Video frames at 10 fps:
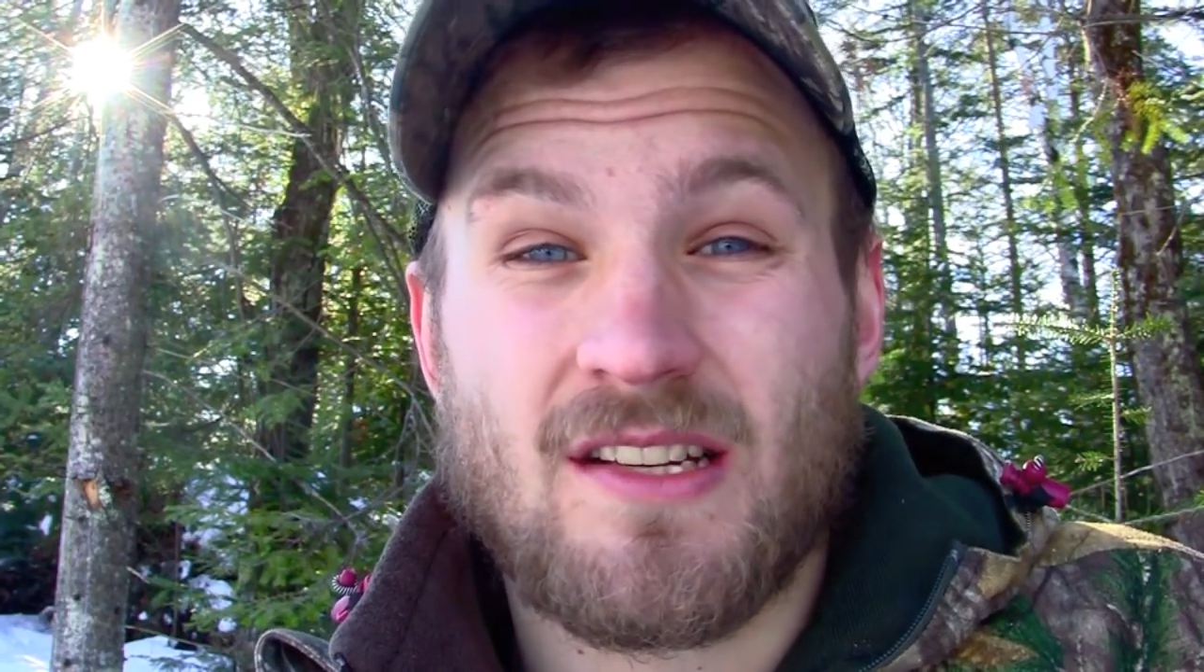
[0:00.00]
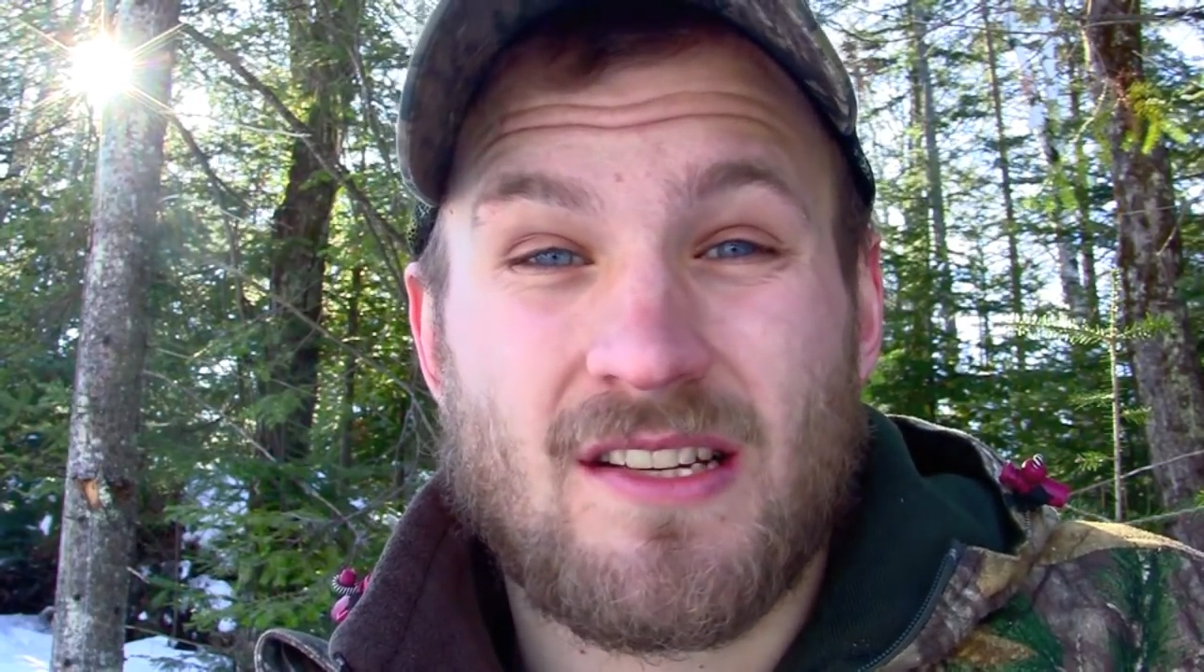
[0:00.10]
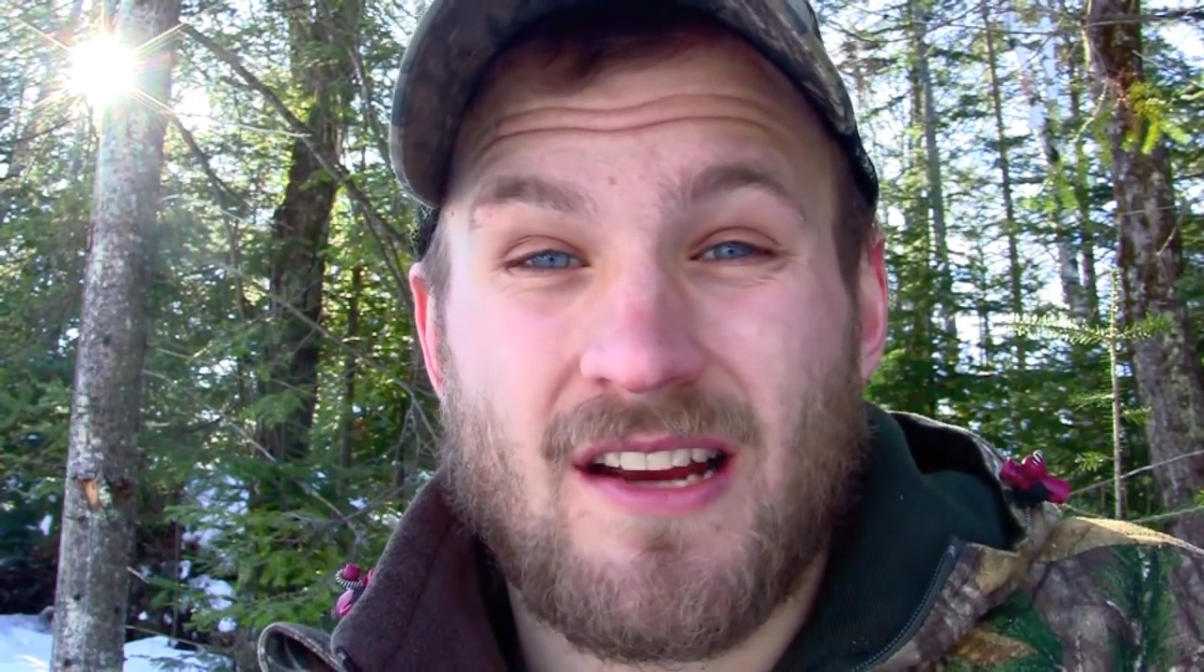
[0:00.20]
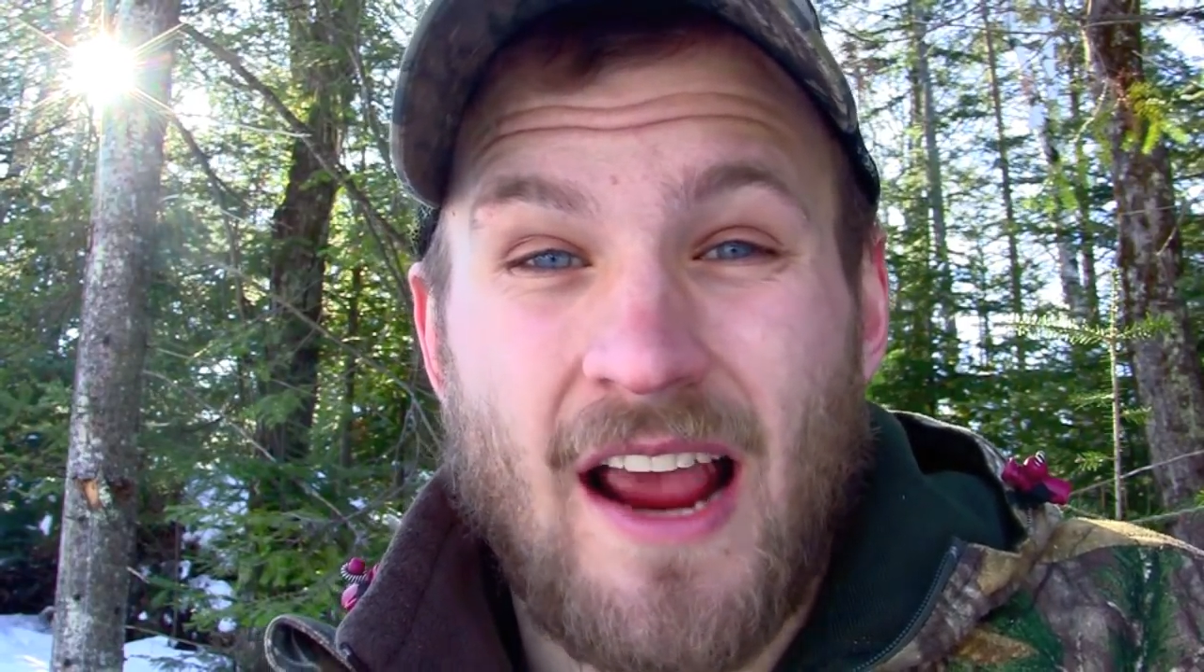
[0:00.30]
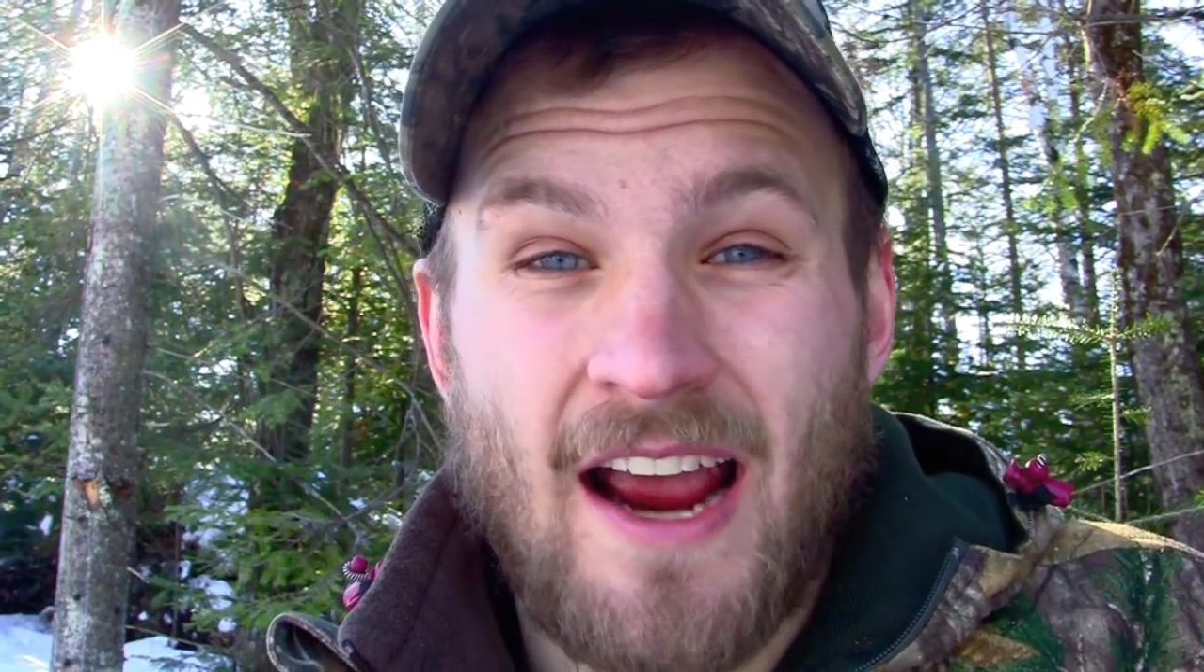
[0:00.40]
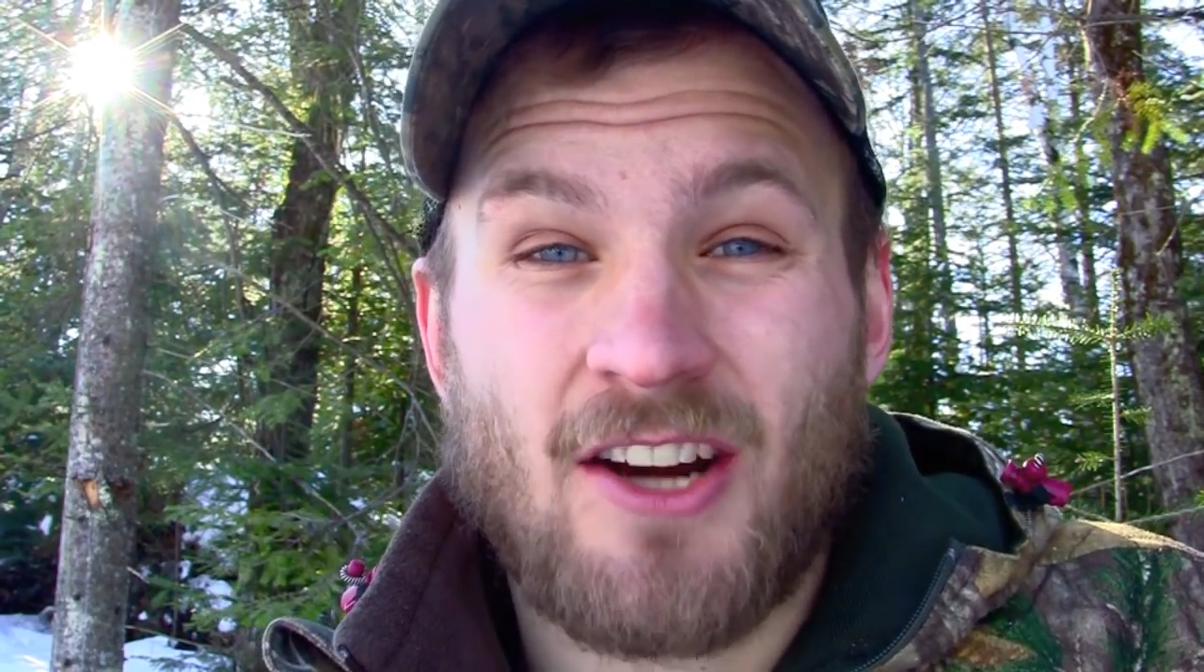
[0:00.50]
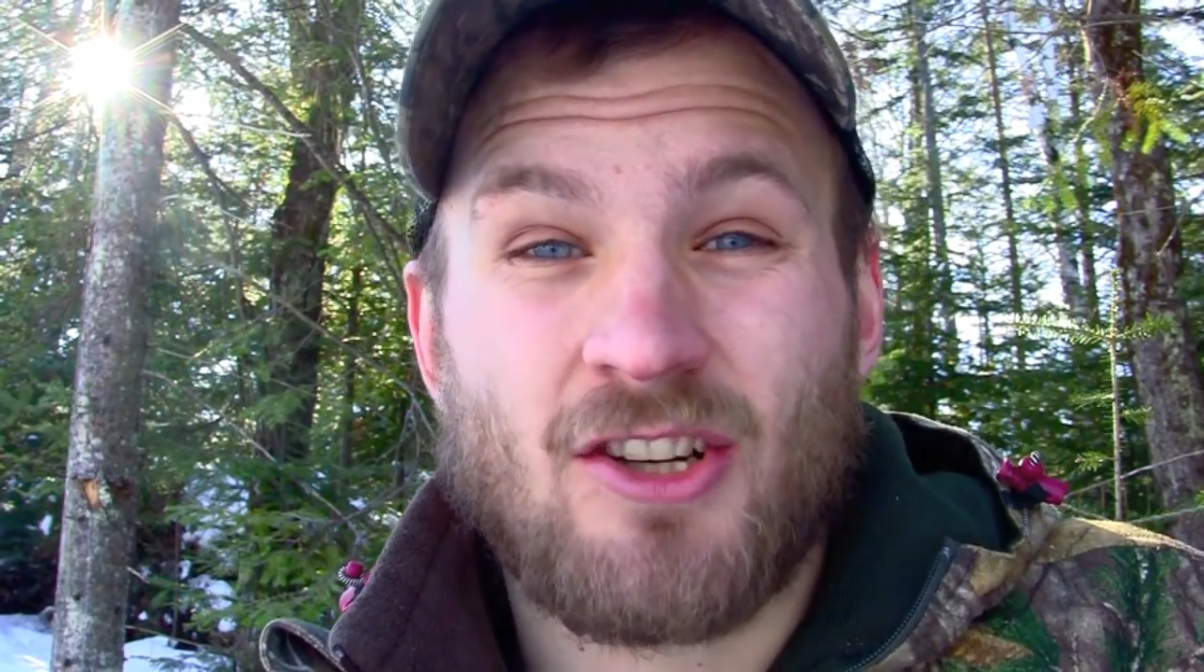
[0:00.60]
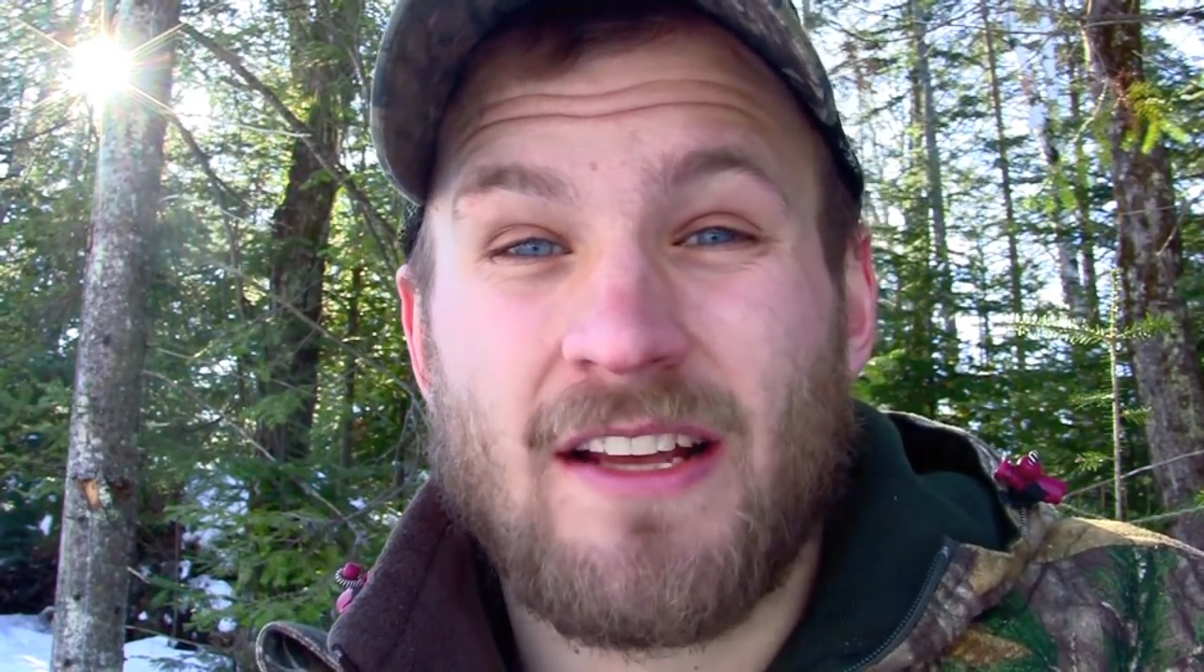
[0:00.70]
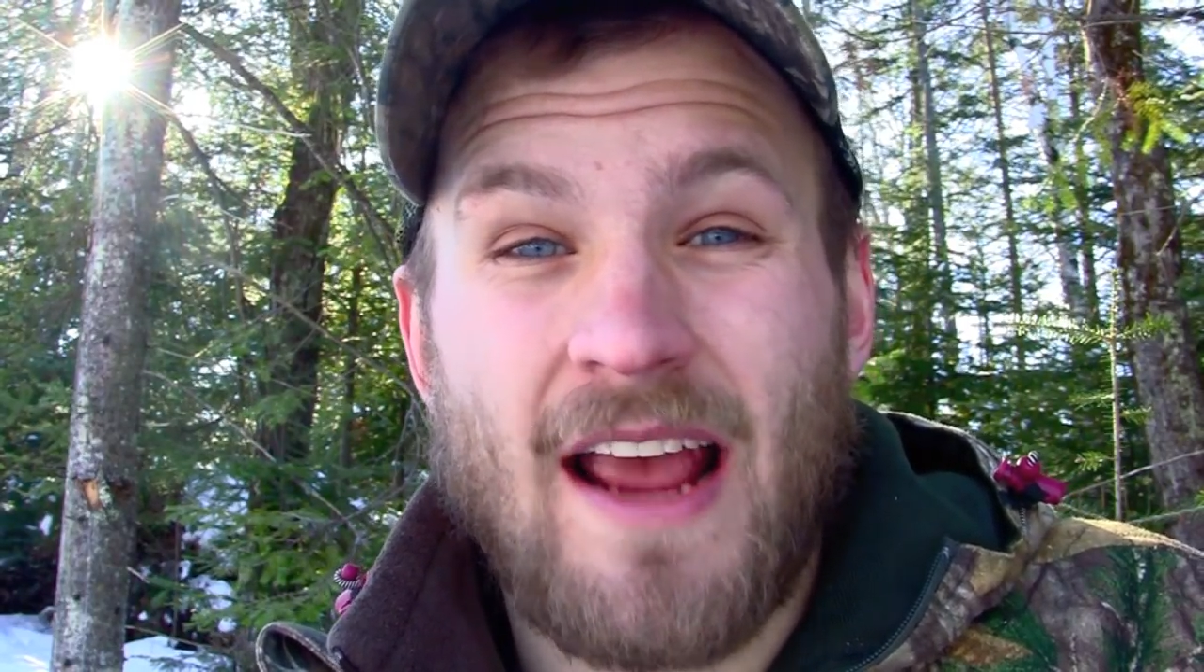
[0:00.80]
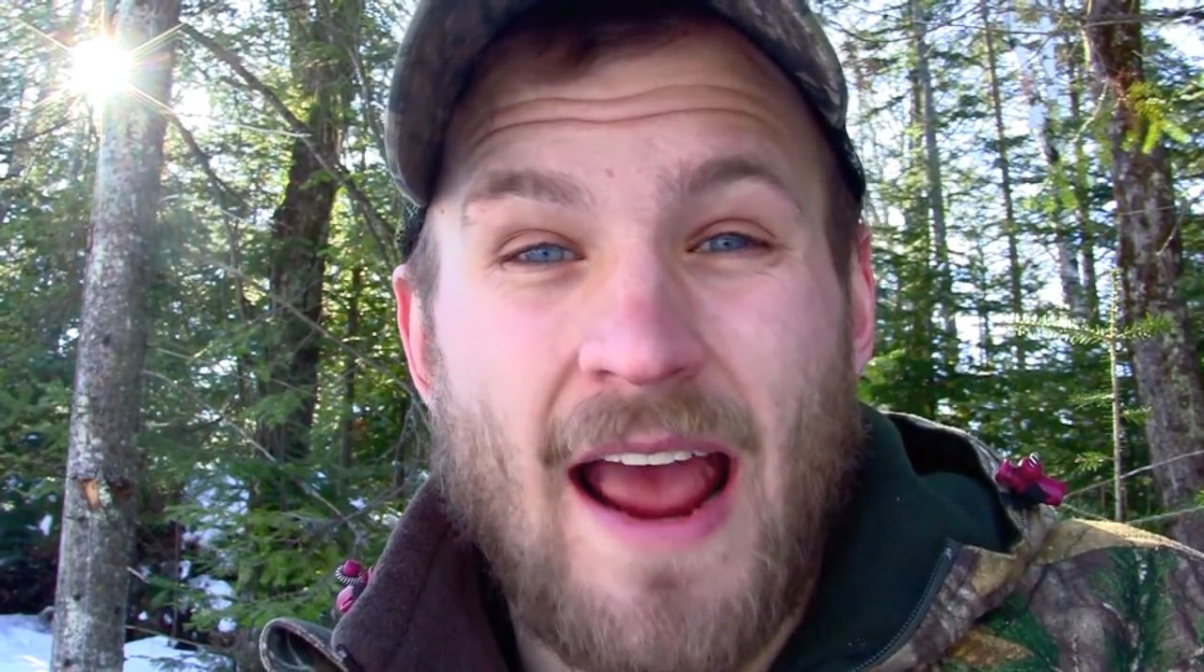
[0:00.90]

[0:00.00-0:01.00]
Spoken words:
of this actually